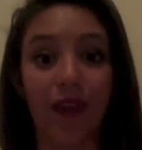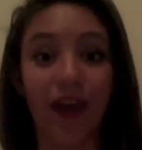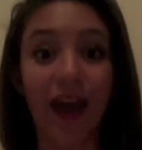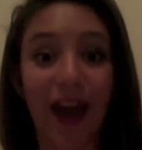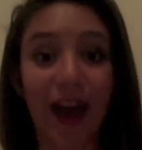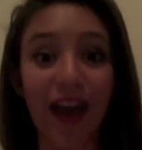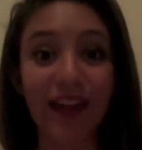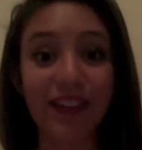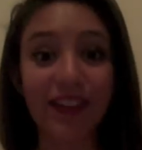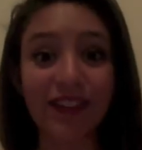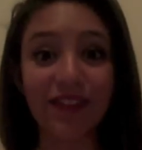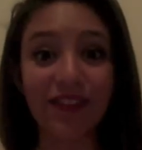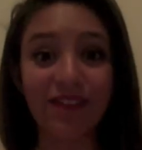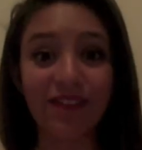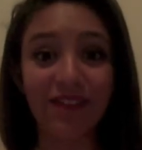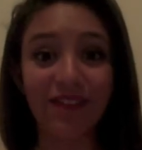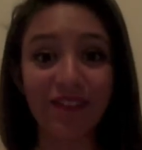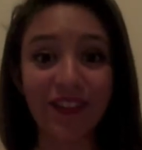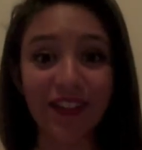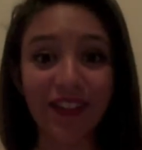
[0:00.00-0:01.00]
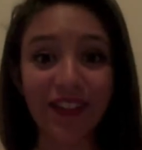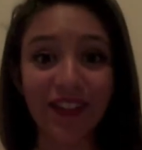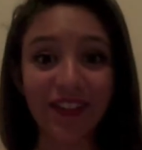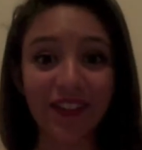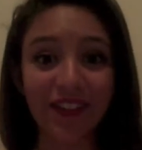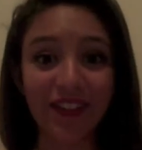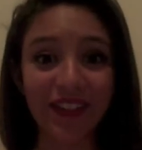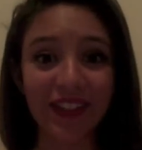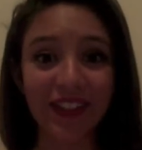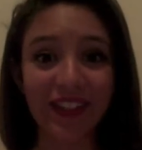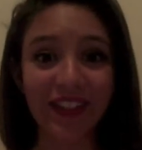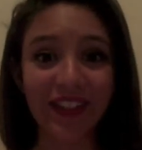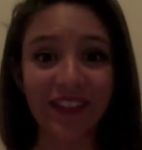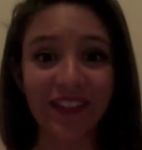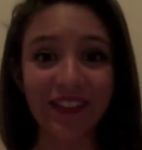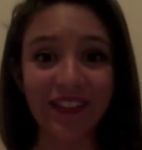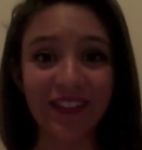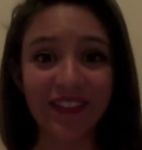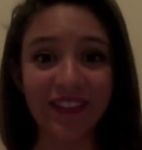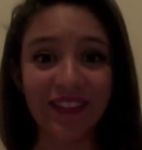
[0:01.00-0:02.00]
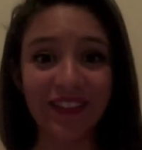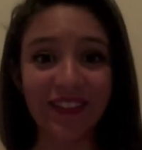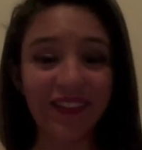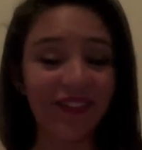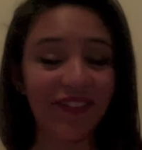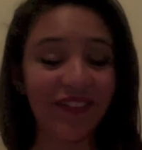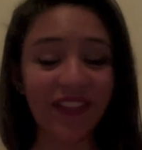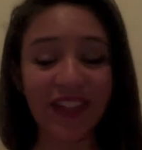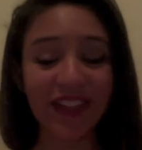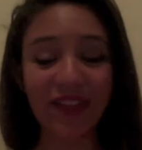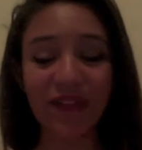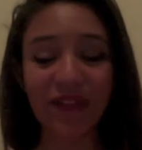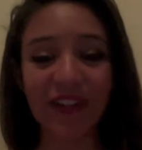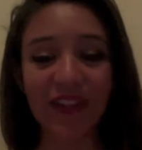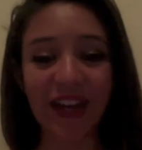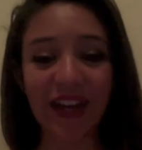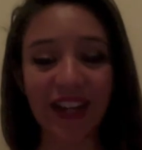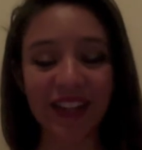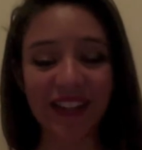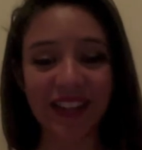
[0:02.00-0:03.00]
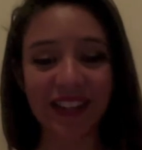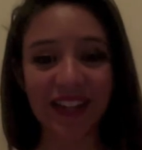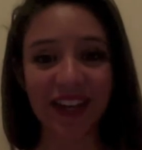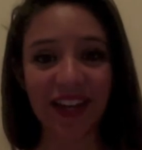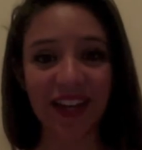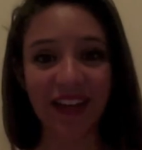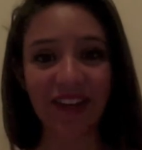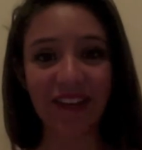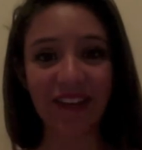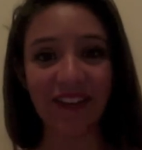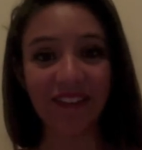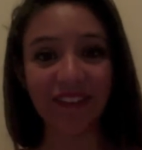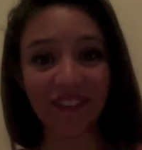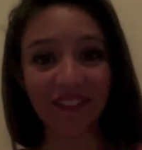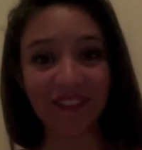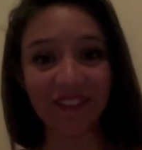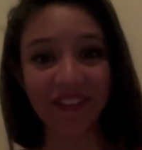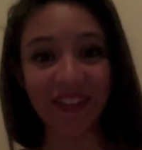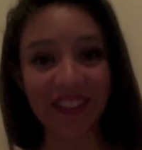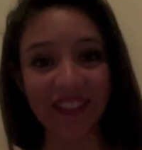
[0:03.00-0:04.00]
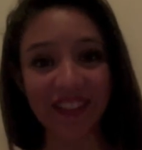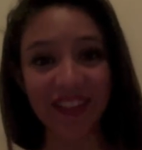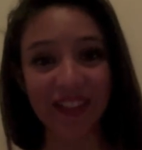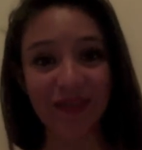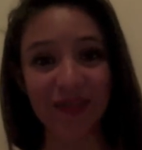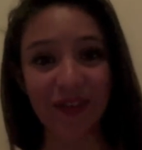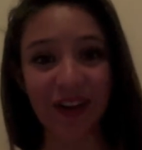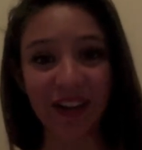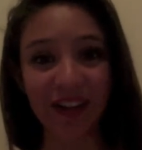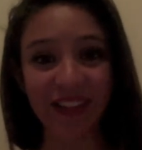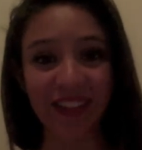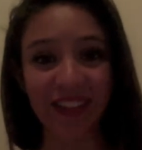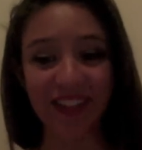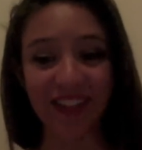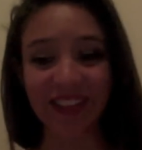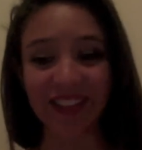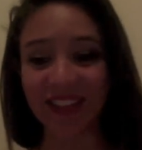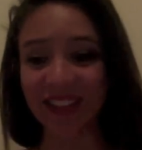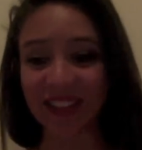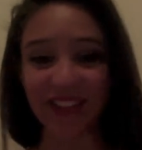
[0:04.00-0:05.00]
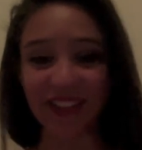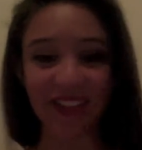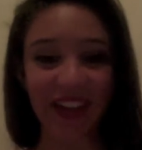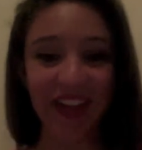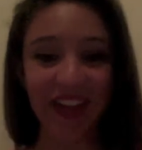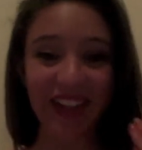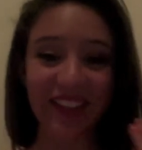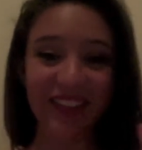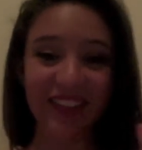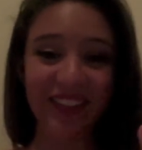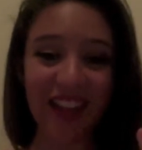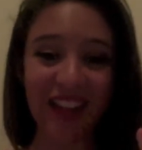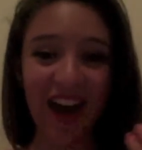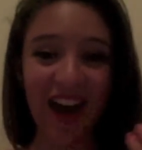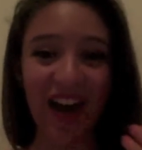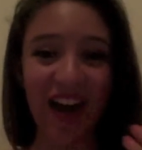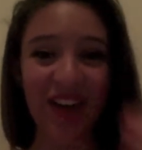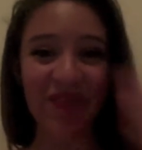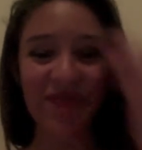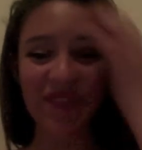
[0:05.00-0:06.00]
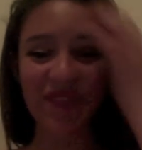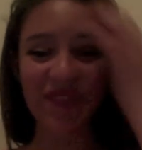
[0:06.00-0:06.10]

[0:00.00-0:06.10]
Addison, what are you doing? We didn't procrastinate. We finished this project. It's okay. Stop.